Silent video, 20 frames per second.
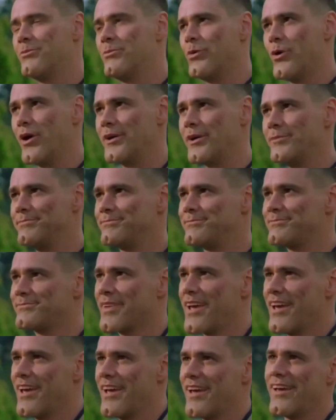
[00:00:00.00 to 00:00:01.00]

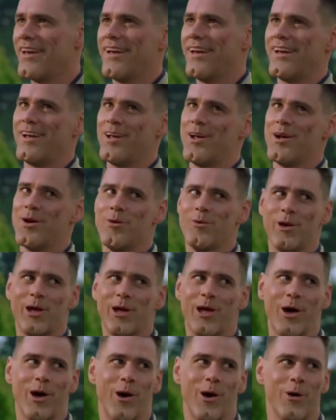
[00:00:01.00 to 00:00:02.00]
Boy.
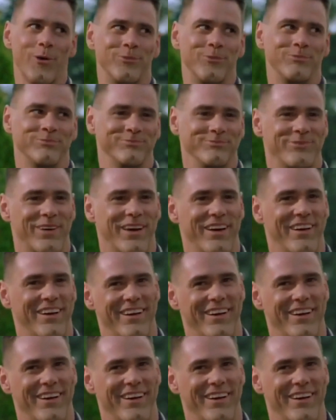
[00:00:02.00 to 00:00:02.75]
Here we go.